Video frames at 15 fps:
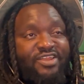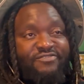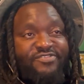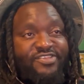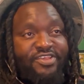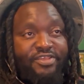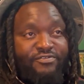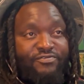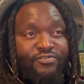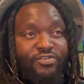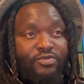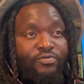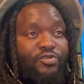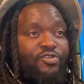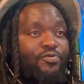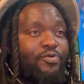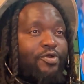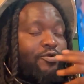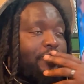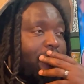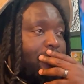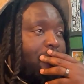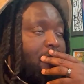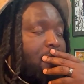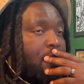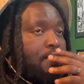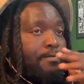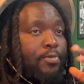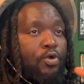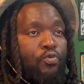of safe for the most part, right?
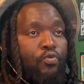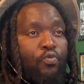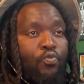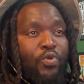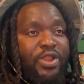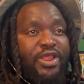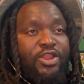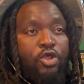But when an